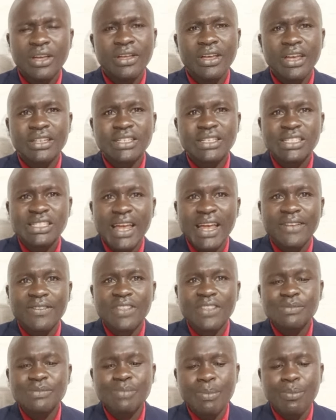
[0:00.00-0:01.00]
It is like
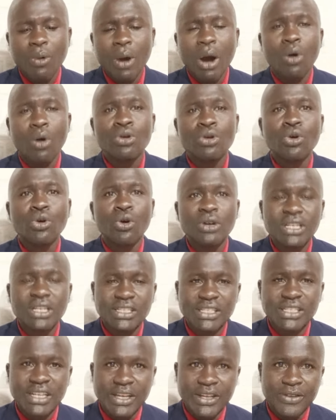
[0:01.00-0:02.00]
these people are on
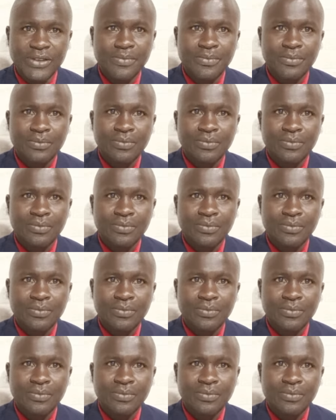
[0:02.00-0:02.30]
holiday.